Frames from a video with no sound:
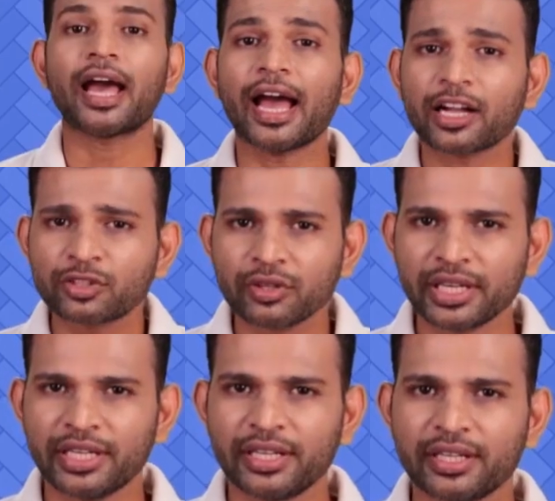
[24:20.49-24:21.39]

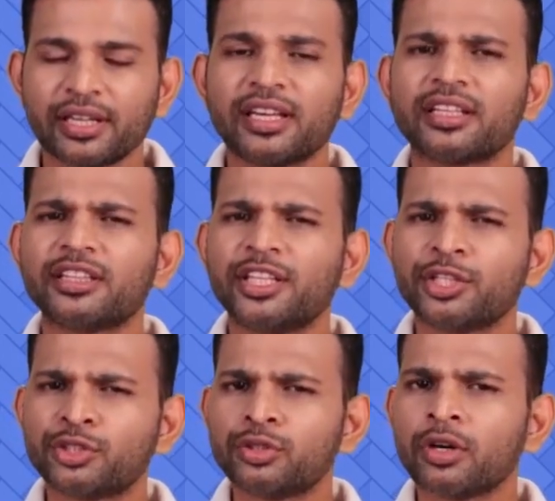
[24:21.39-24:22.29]
Actually, the
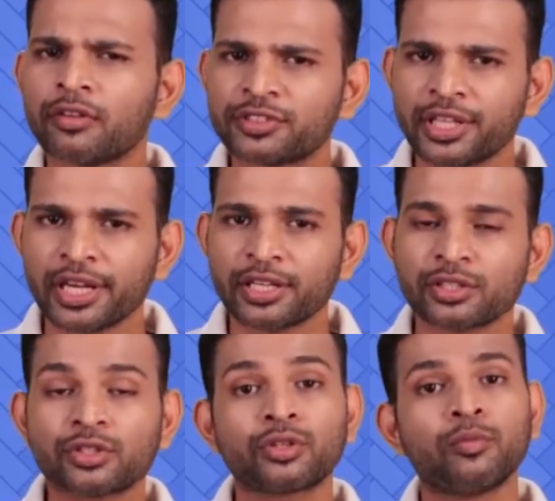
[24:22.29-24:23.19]
issue of
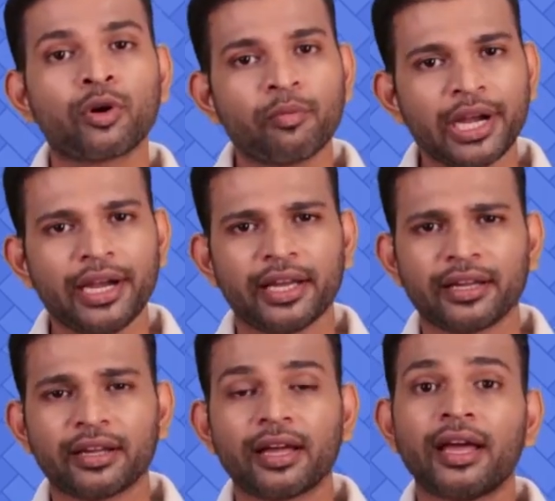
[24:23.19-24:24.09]
shares through book building